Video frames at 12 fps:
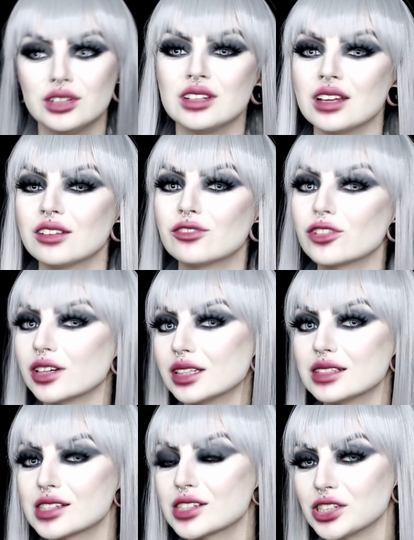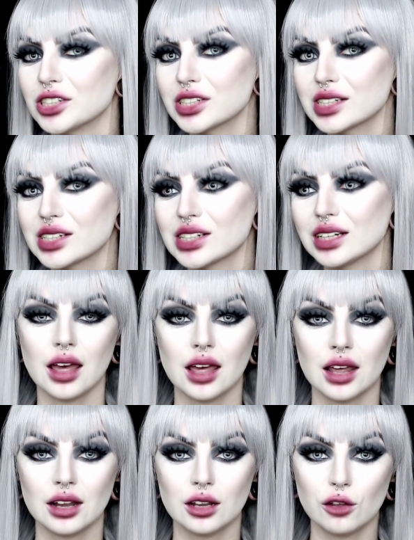did for this look.
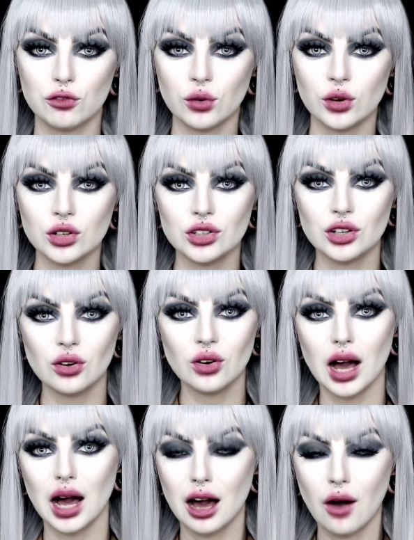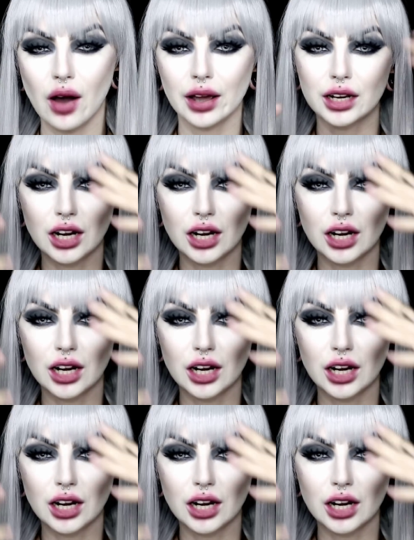And if you want to know how I